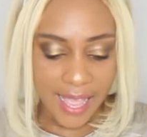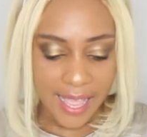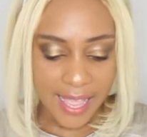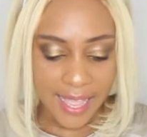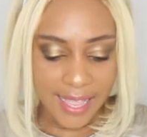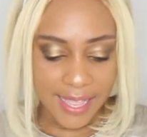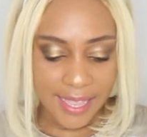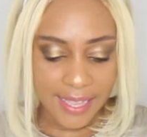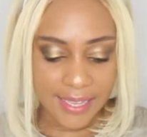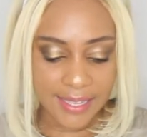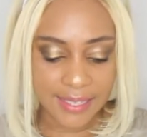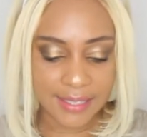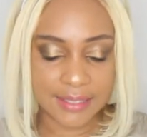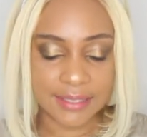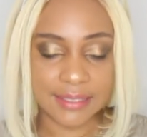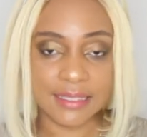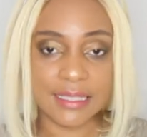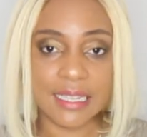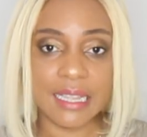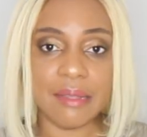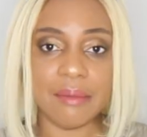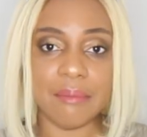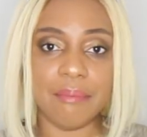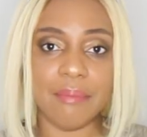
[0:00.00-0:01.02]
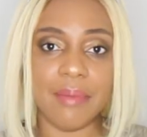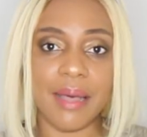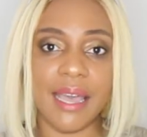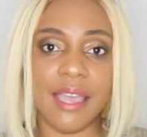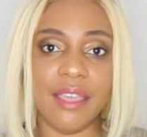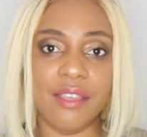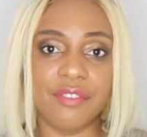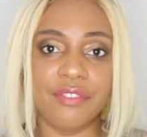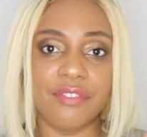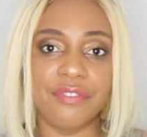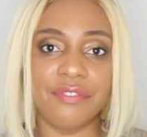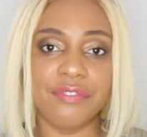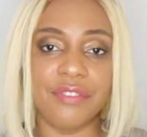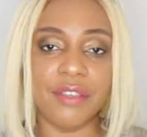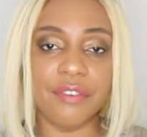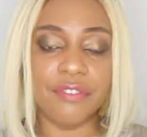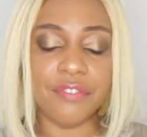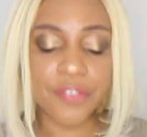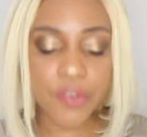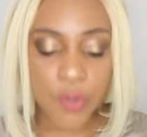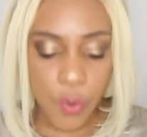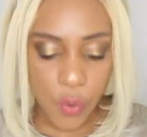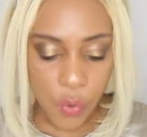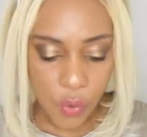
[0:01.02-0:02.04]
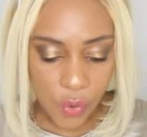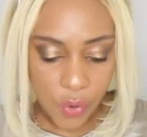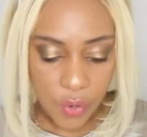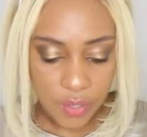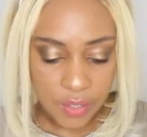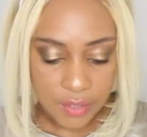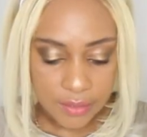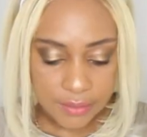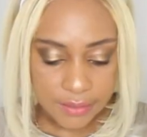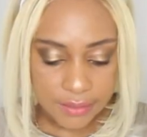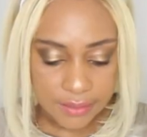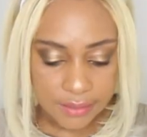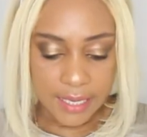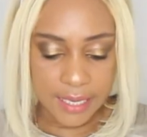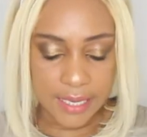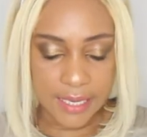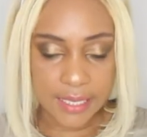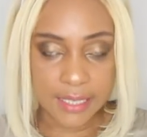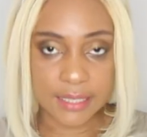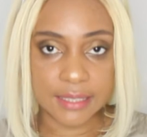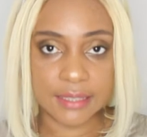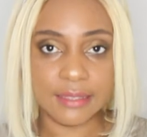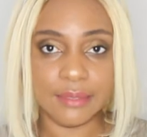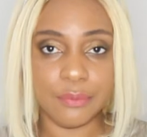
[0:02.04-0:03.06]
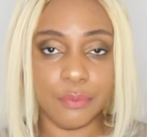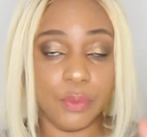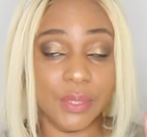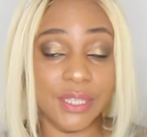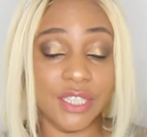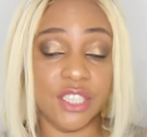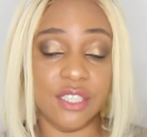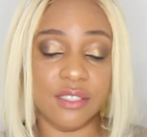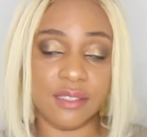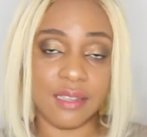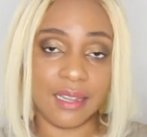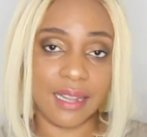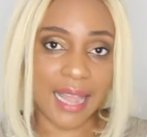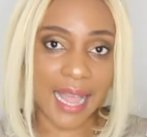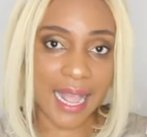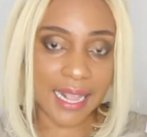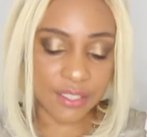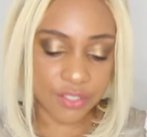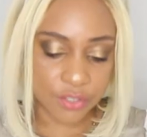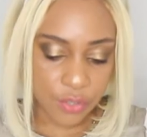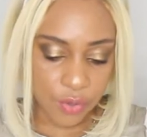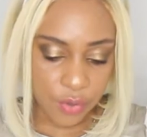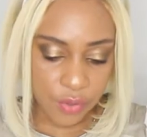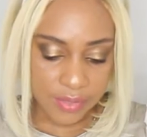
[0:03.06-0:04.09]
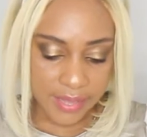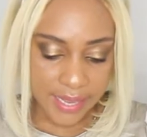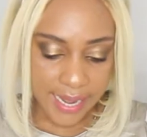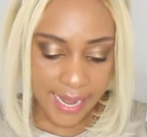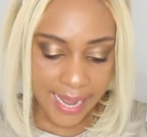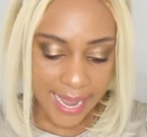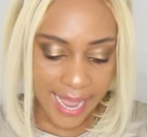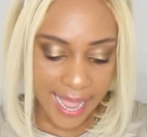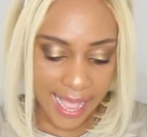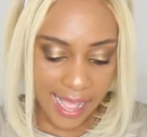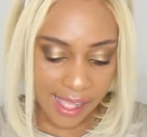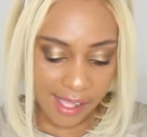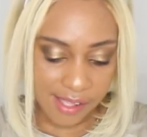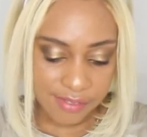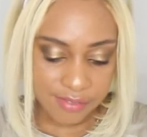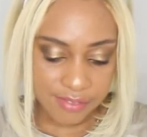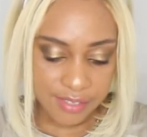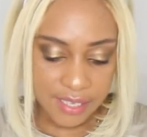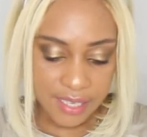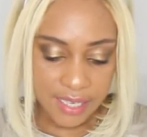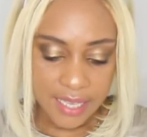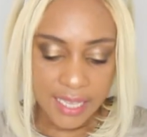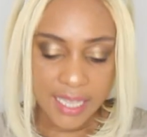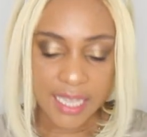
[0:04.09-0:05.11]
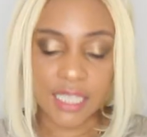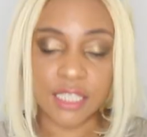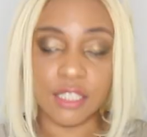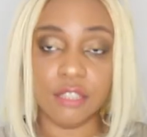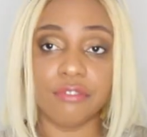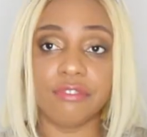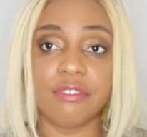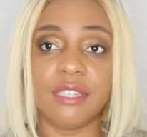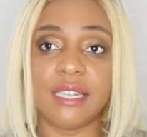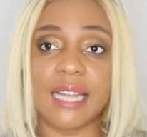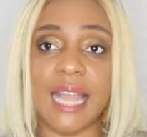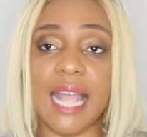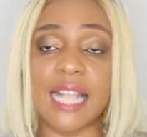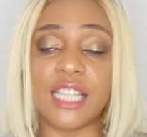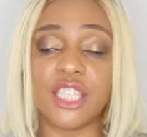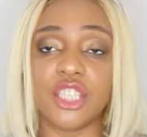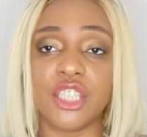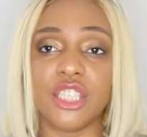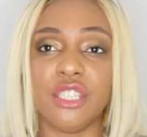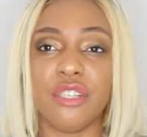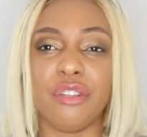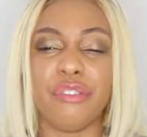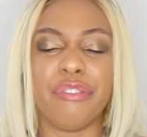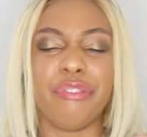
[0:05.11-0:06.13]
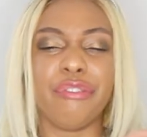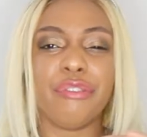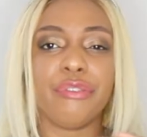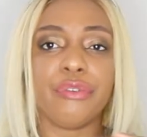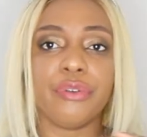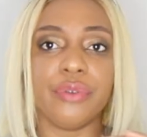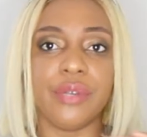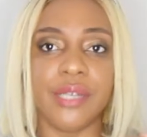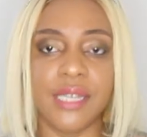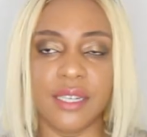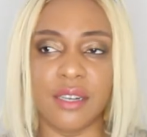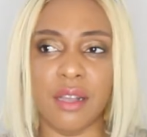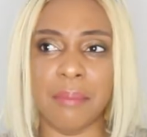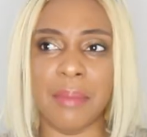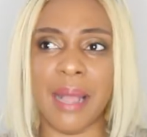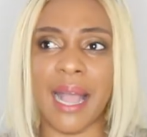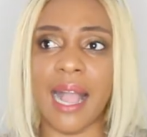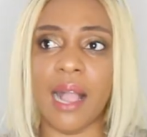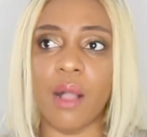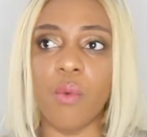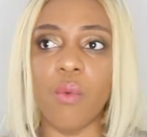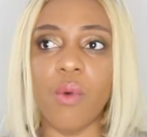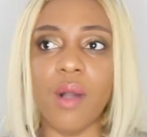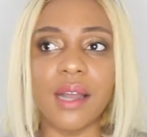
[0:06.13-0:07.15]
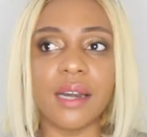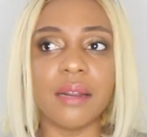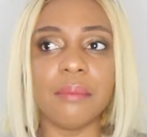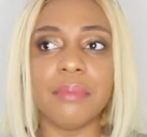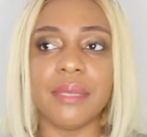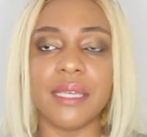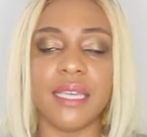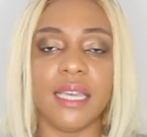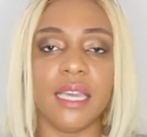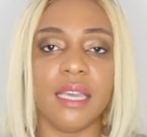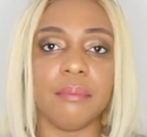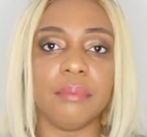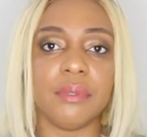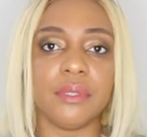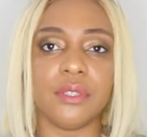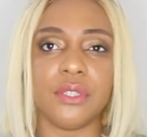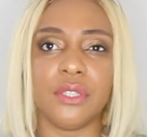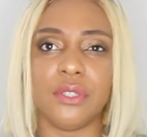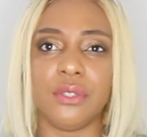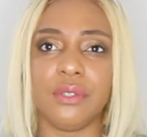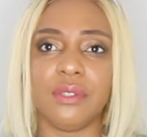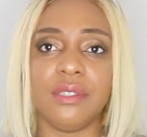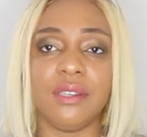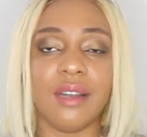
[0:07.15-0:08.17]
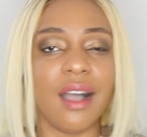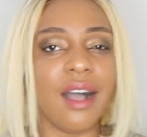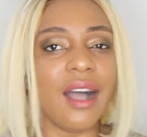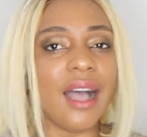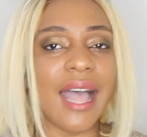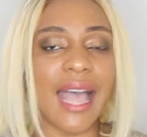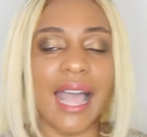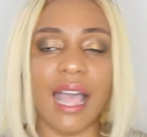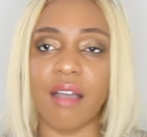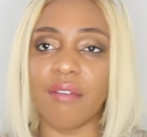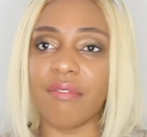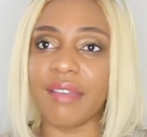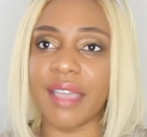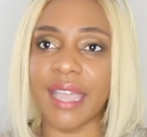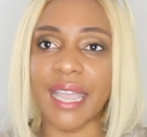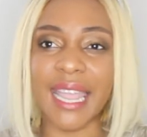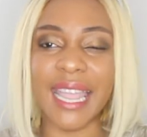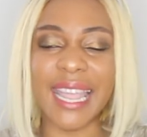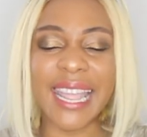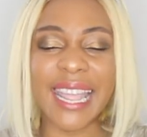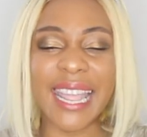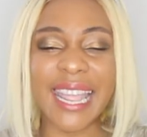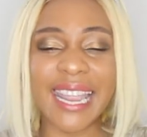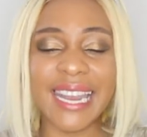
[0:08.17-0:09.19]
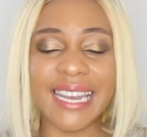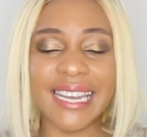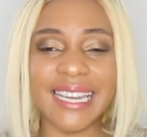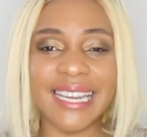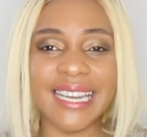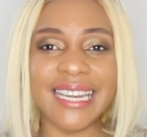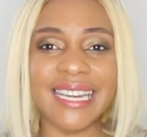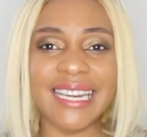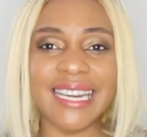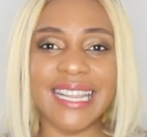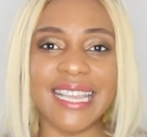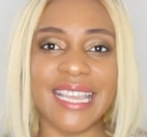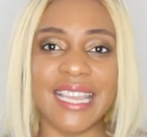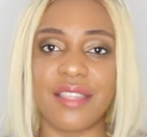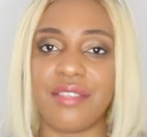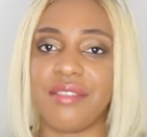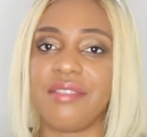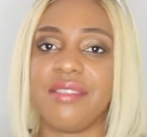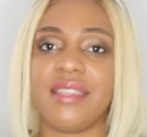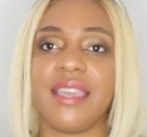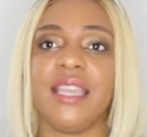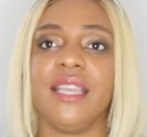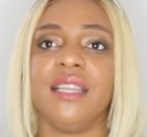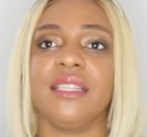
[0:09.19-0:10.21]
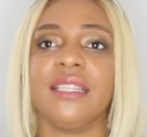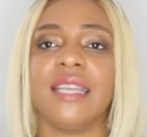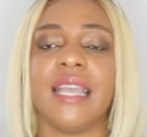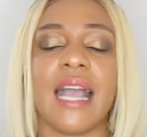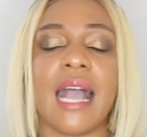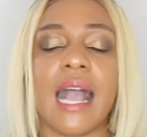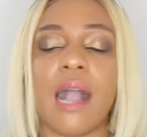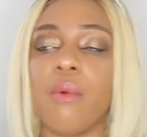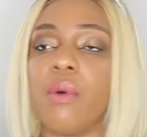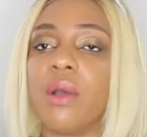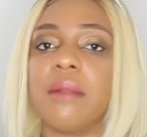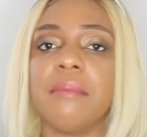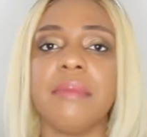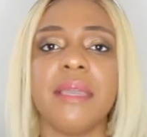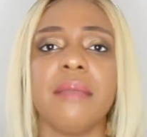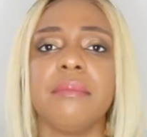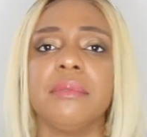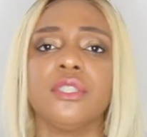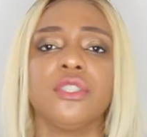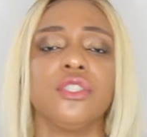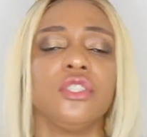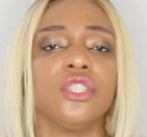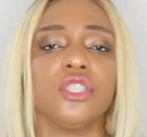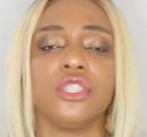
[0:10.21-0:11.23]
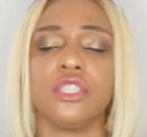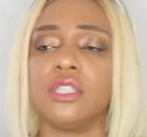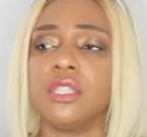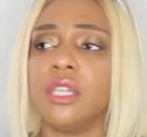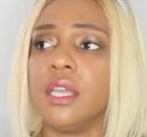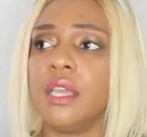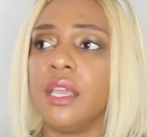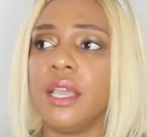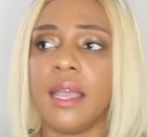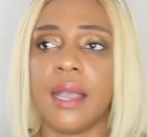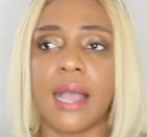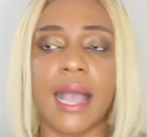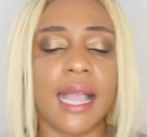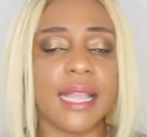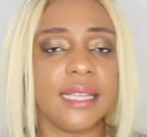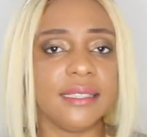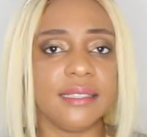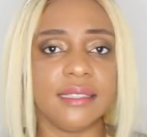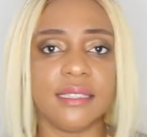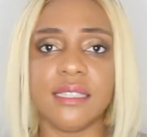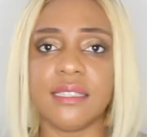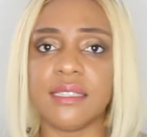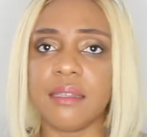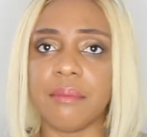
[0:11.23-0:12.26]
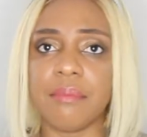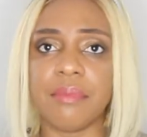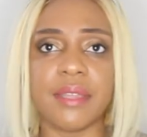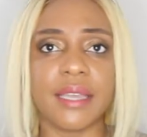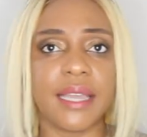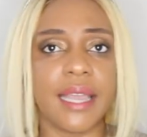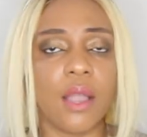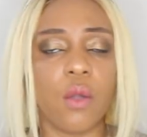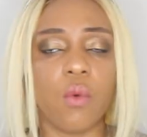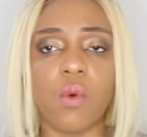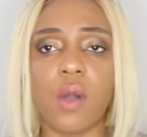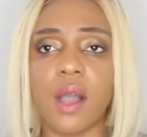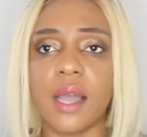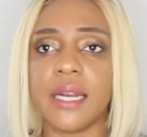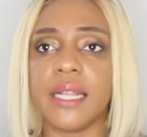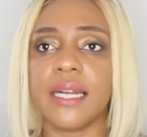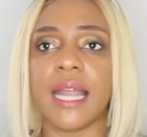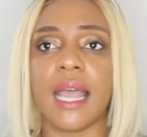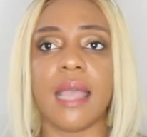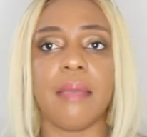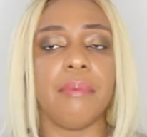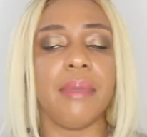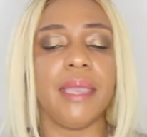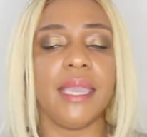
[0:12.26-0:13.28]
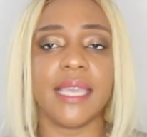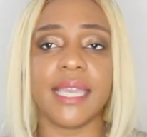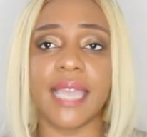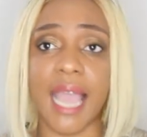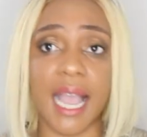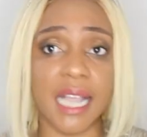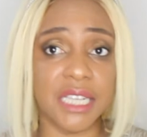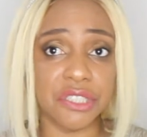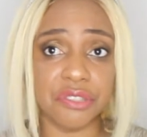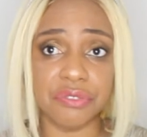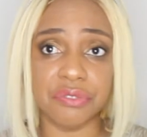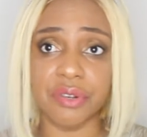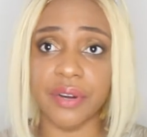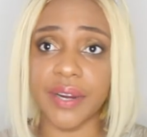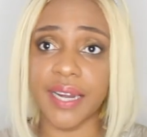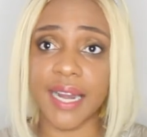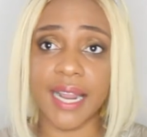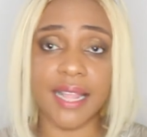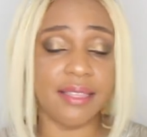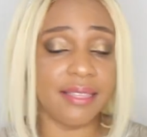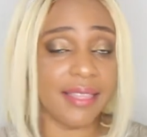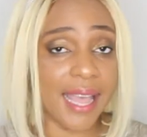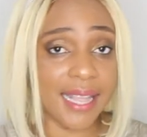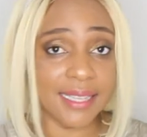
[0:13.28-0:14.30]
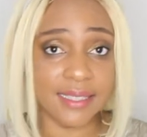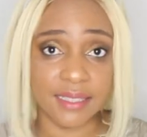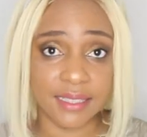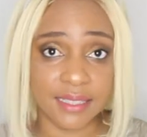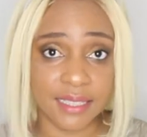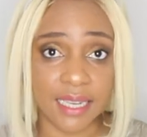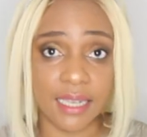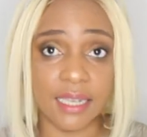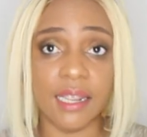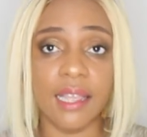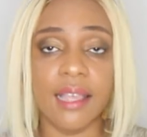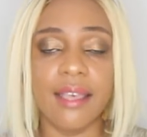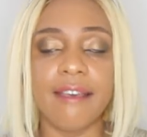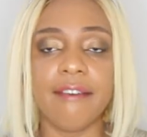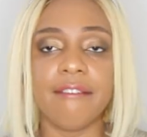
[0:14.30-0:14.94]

And my fifth goal is, which is the last goal that I have, is financial freedom. I want to be able to not have anything. I want to be able to just, I see something I wanted, I pay cash for it, and that's it.